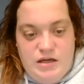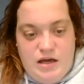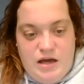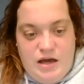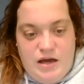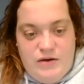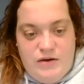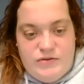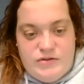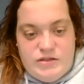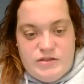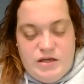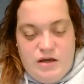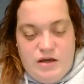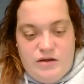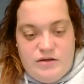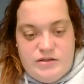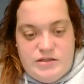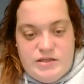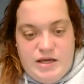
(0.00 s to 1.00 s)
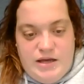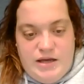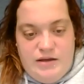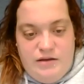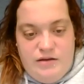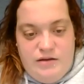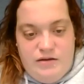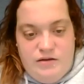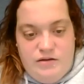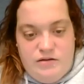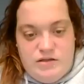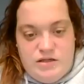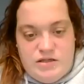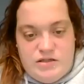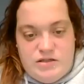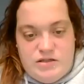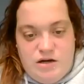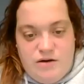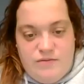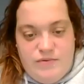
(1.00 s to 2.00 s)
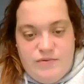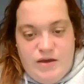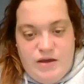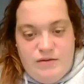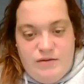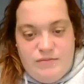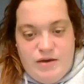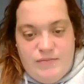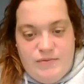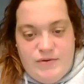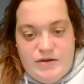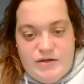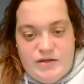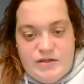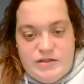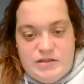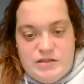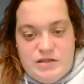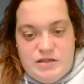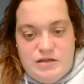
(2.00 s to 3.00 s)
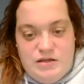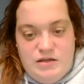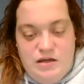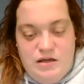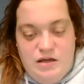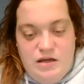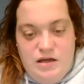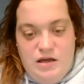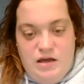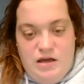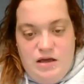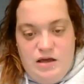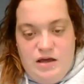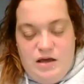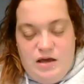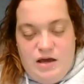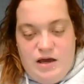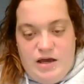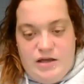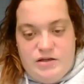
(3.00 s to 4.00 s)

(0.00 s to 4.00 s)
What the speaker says: I was all set to start paying my bills, I